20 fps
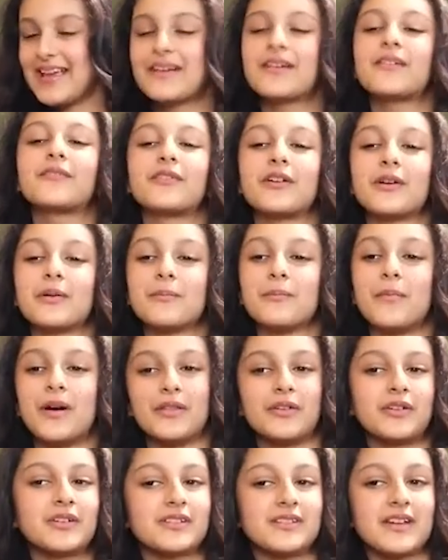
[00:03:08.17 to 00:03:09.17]
Like for
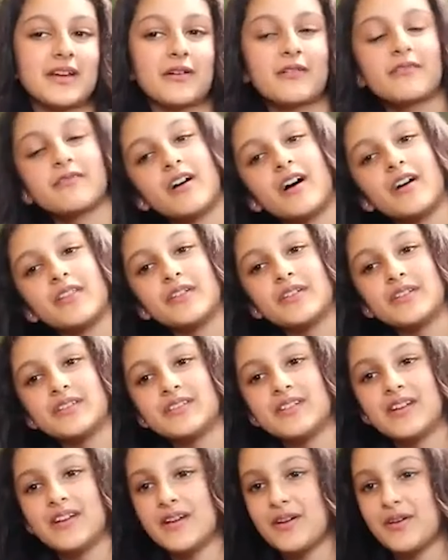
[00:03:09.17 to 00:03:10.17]
Mother's Day or
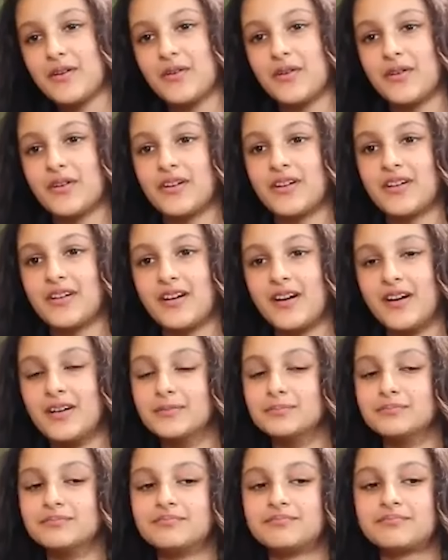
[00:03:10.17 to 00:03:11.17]
Father's Day or
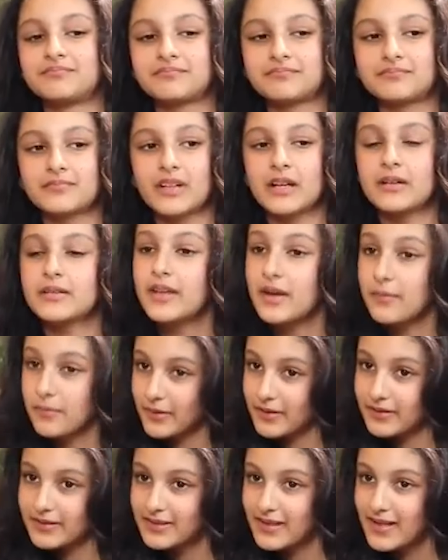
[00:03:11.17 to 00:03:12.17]
their
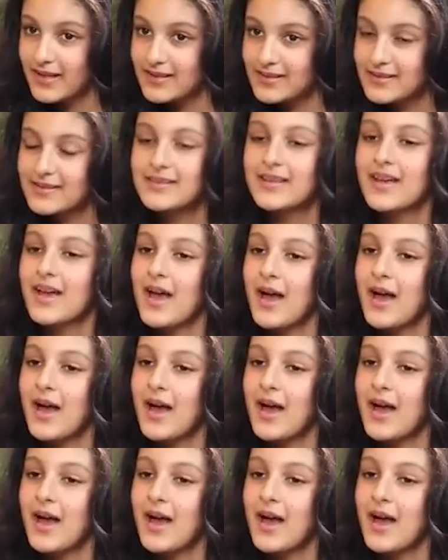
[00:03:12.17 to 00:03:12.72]
birthdays.